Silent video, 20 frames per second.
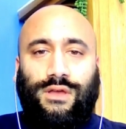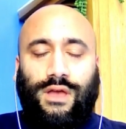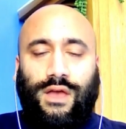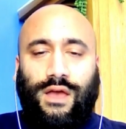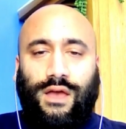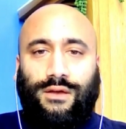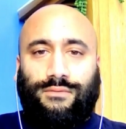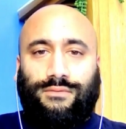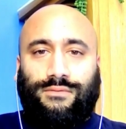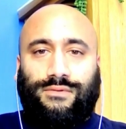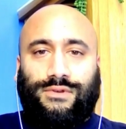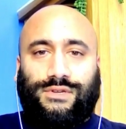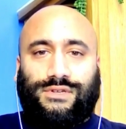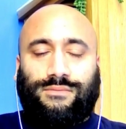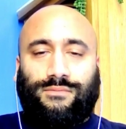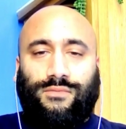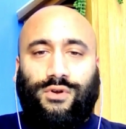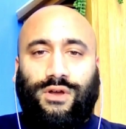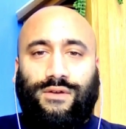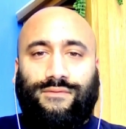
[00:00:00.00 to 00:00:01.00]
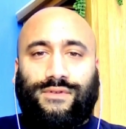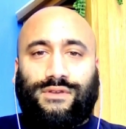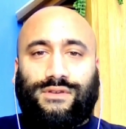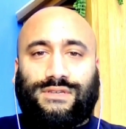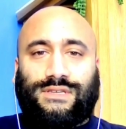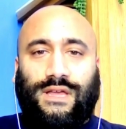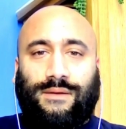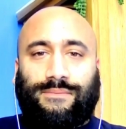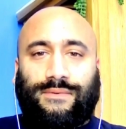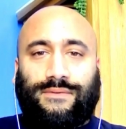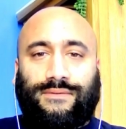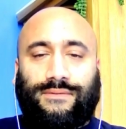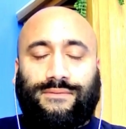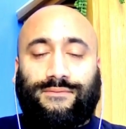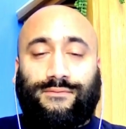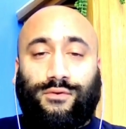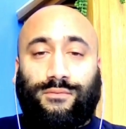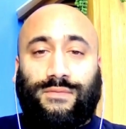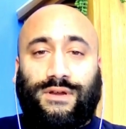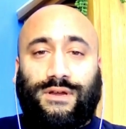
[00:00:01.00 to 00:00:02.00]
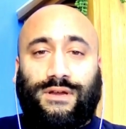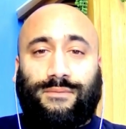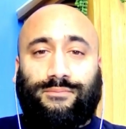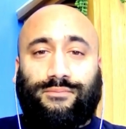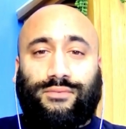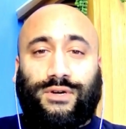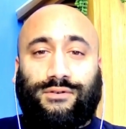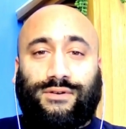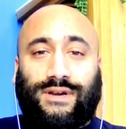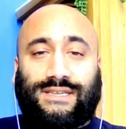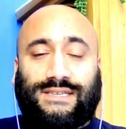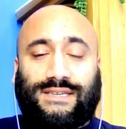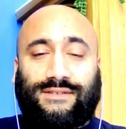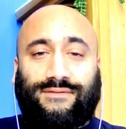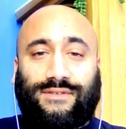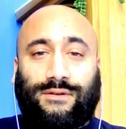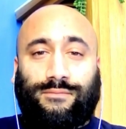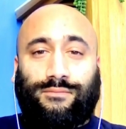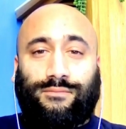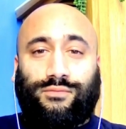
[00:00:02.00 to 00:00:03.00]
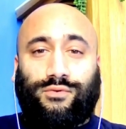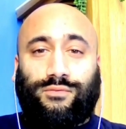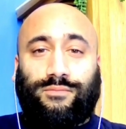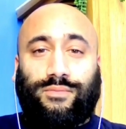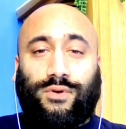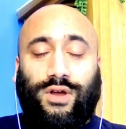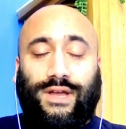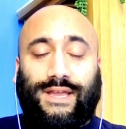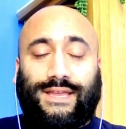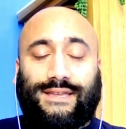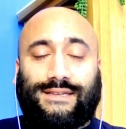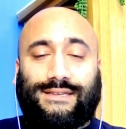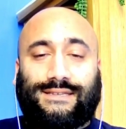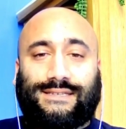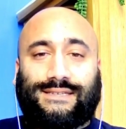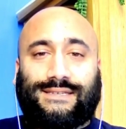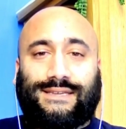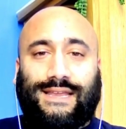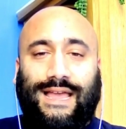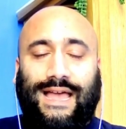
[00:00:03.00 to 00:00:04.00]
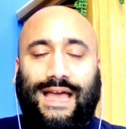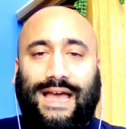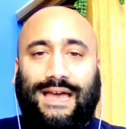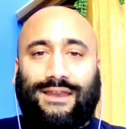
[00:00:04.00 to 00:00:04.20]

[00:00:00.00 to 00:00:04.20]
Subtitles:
which in my view suffer from a progressive liberal bias.